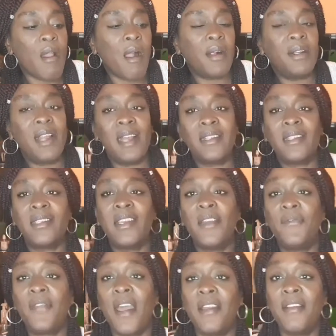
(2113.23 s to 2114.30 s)
Let's see
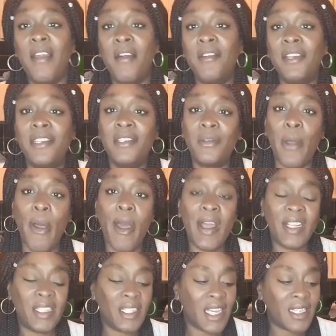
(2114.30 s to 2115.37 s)
if they notice what
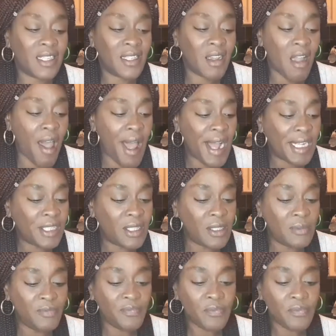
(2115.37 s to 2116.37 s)
I say. So guys,